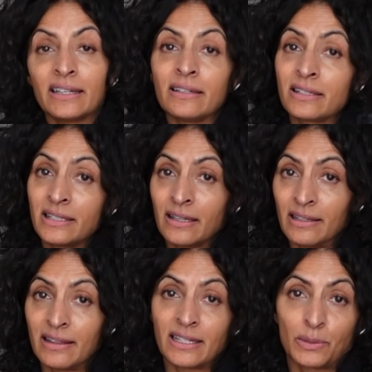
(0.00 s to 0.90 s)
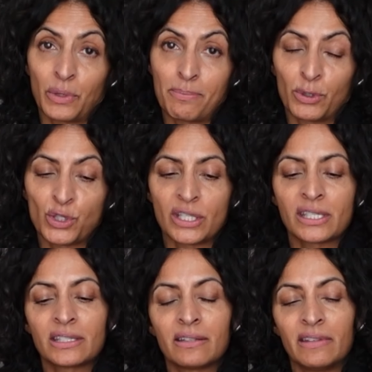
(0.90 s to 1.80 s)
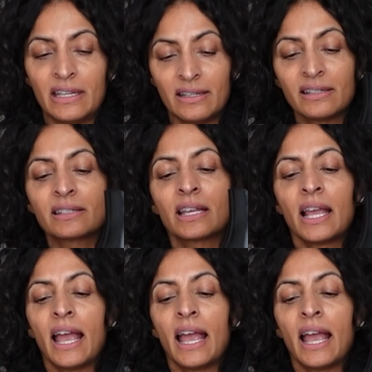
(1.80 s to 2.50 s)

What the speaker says: incidentally, that's where I purchased these.